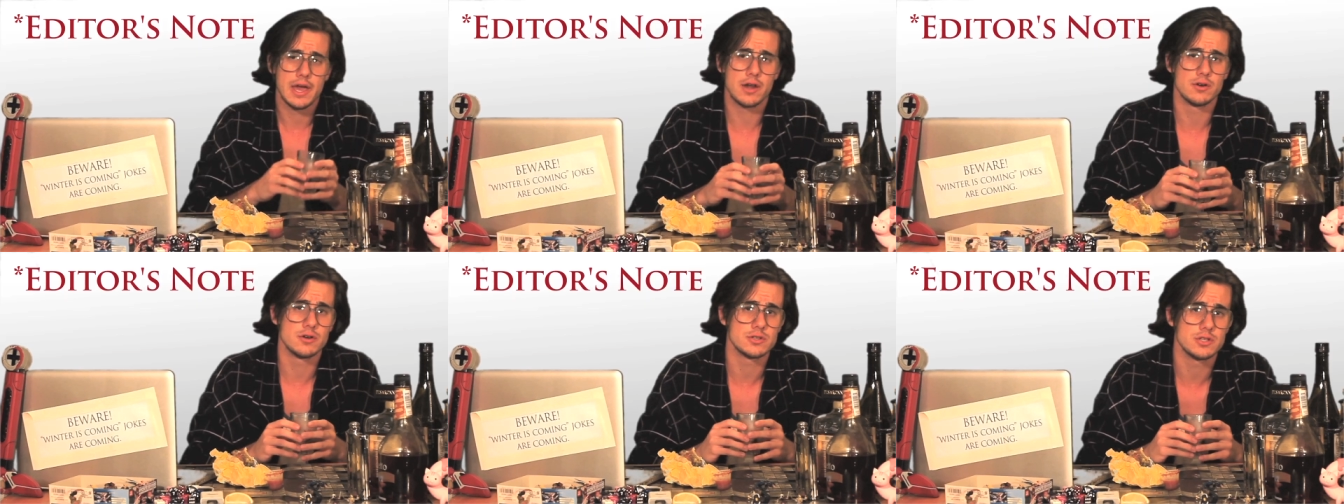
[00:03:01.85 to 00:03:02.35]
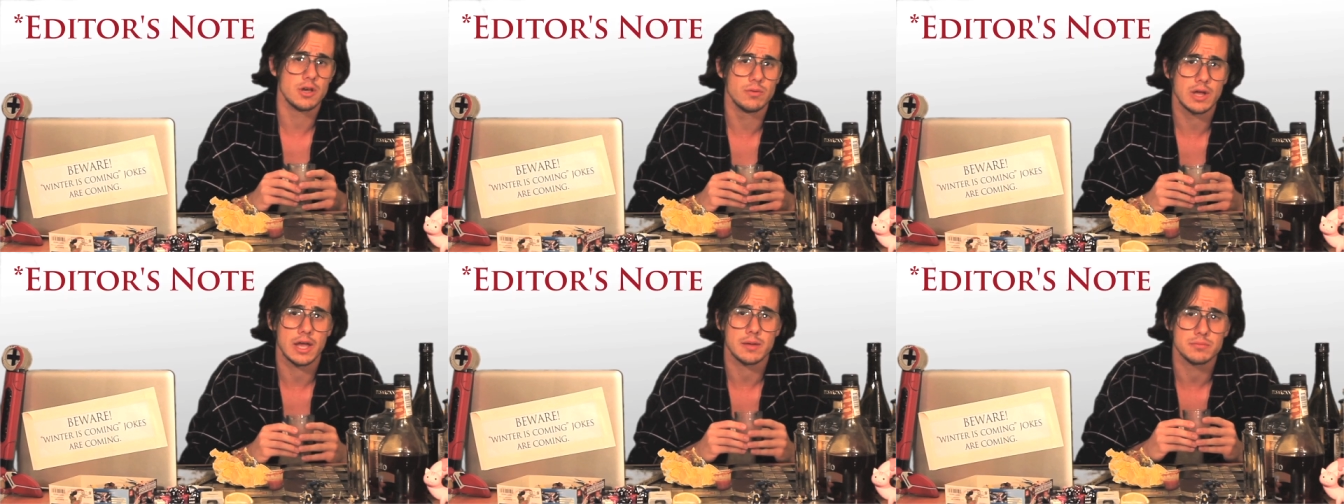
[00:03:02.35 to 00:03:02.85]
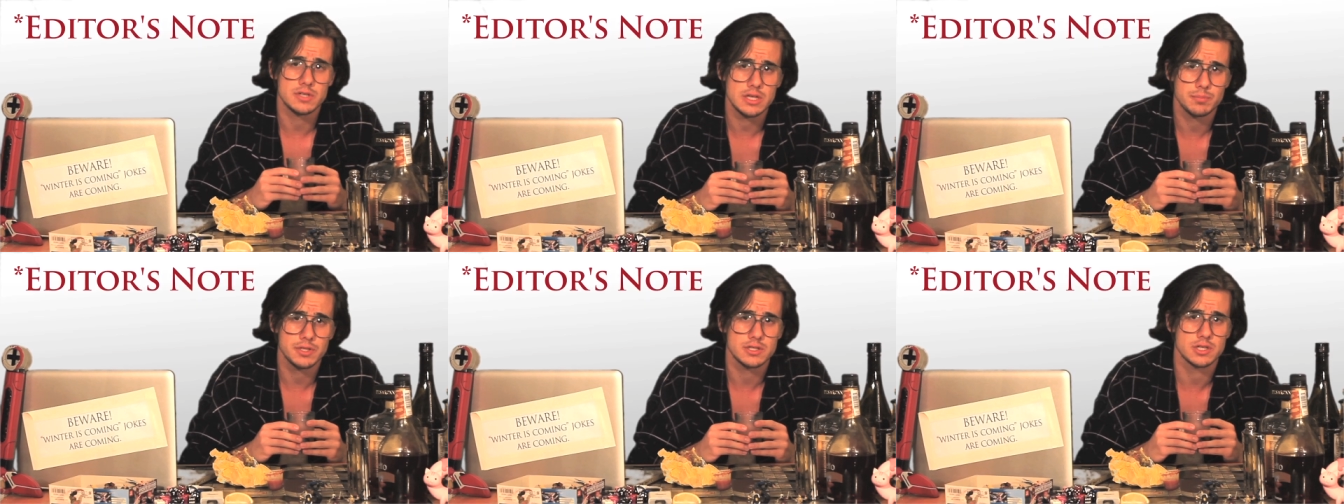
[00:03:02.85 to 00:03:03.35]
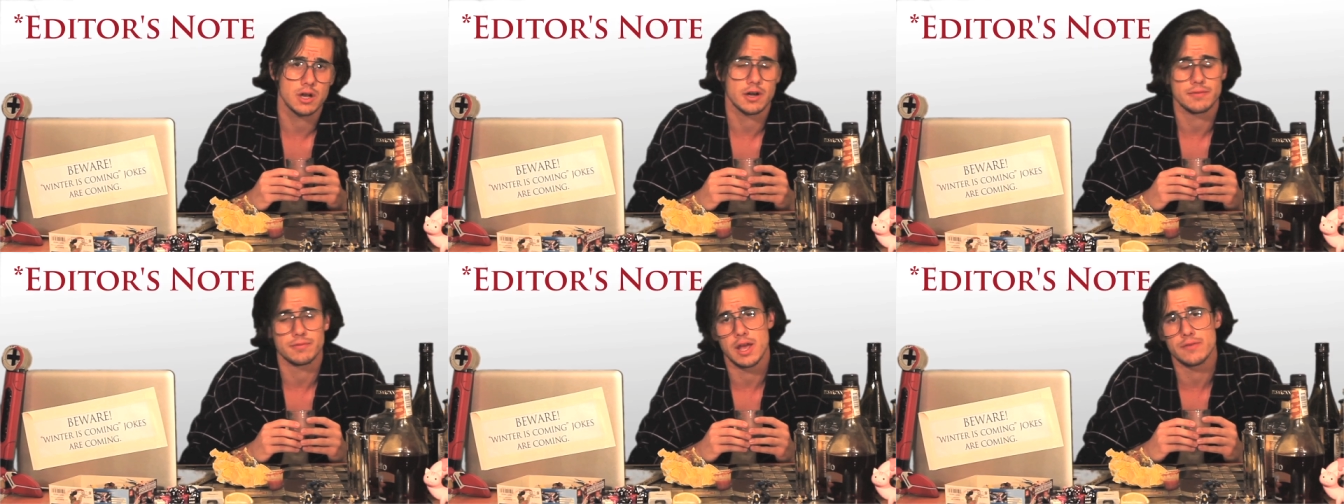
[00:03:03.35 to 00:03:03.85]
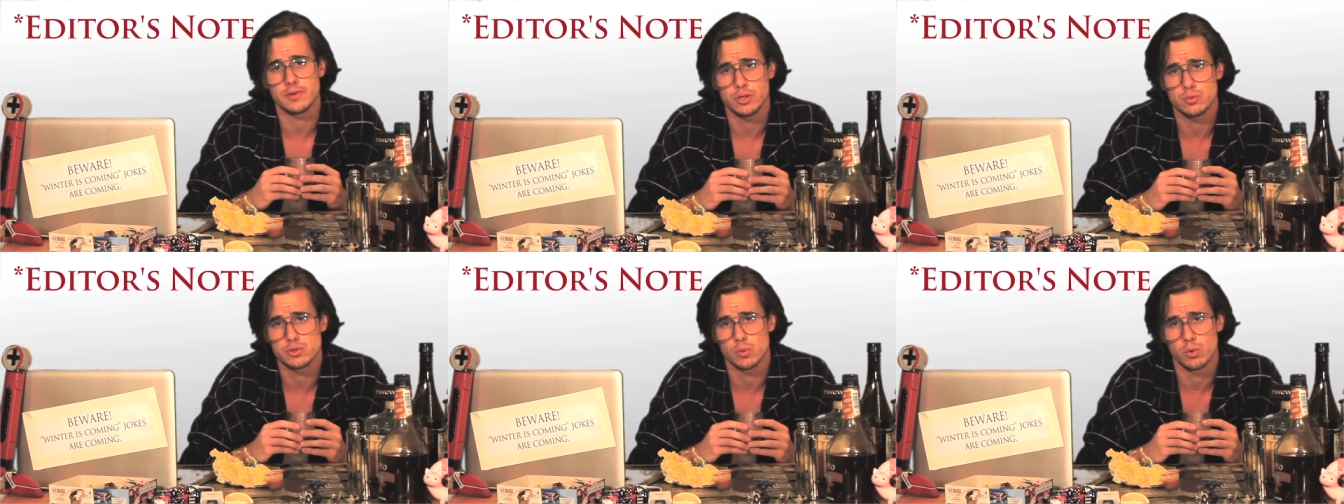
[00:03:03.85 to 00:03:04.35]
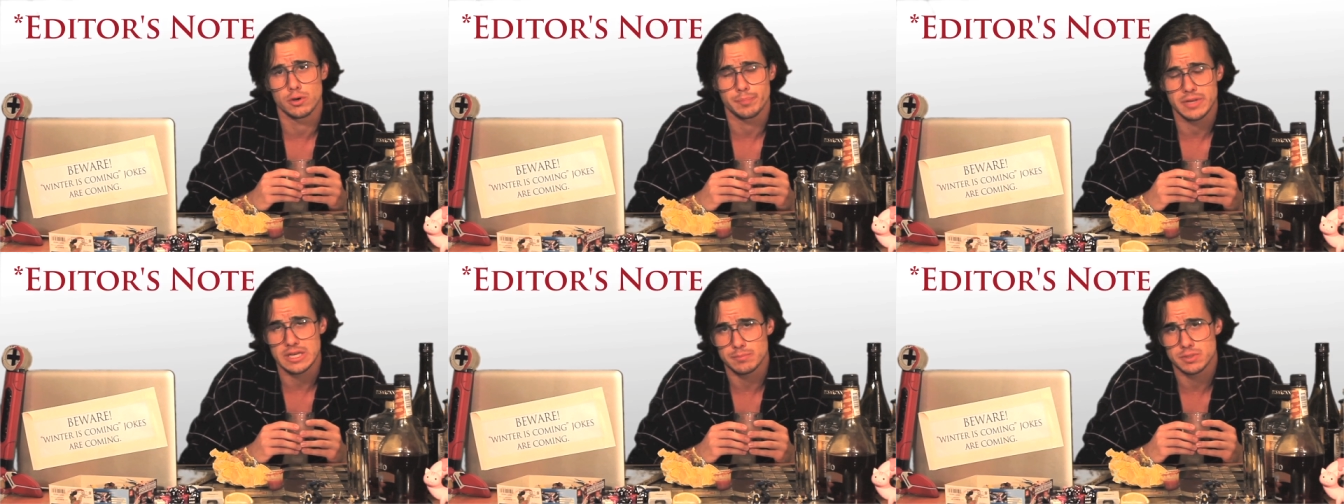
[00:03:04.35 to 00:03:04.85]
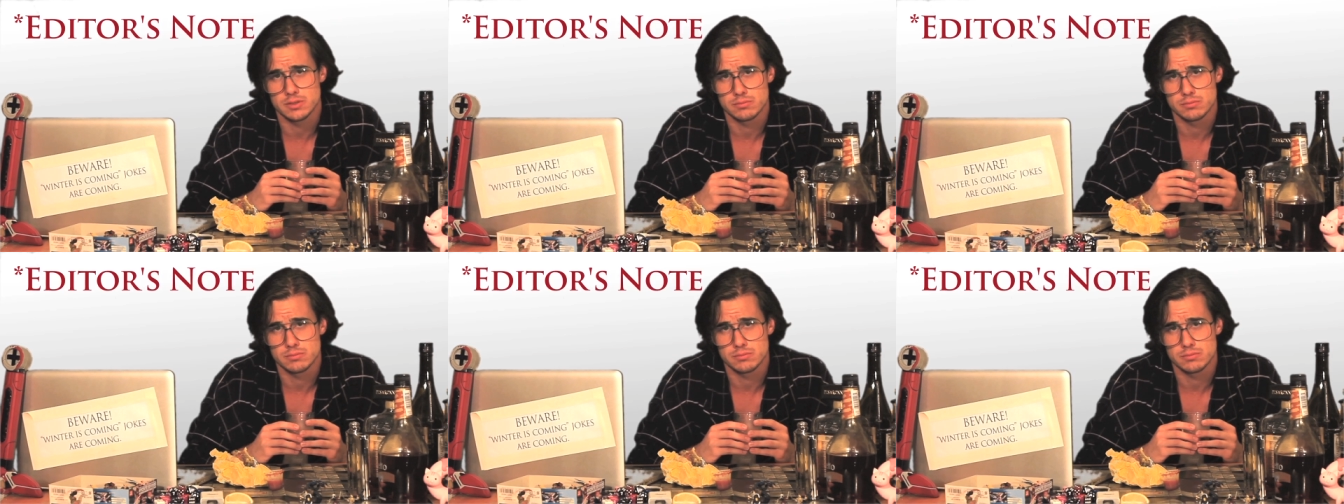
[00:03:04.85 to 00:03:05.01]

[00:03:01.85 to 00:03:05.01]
Editor's note, I am deeply sorry for having used the word peeps.